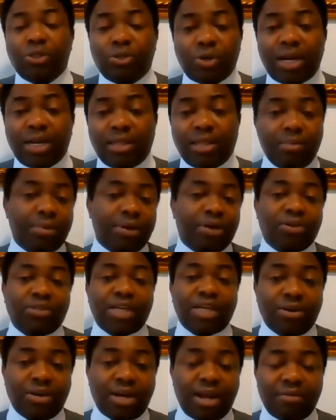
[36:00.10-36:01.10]
anything because
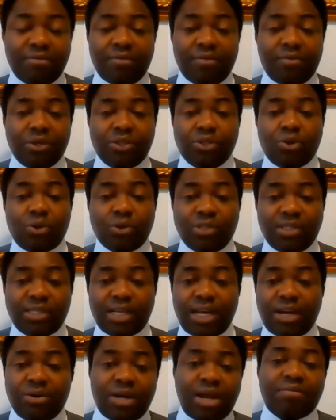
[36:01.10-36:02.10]
I don't have resources.
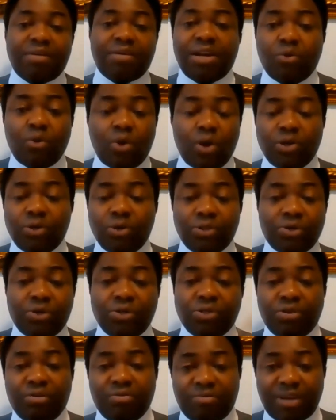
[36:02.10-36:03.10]
I don't have anyone who's
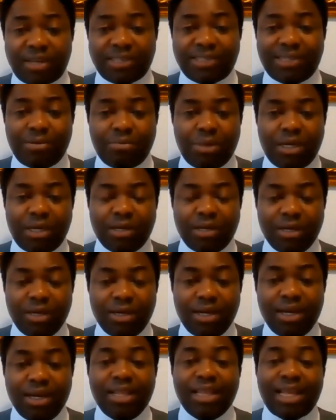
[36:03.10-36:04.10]
going to invest in me.
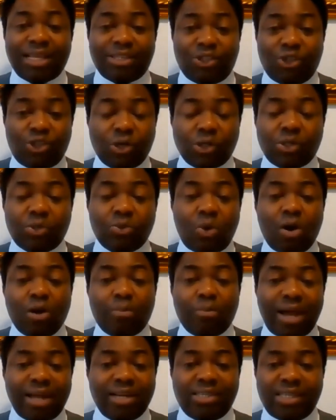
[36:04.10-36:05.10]
That's just
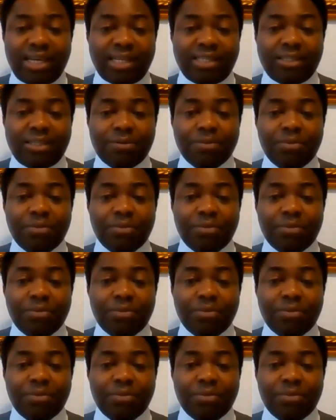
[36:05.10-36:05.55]
wrong mindset.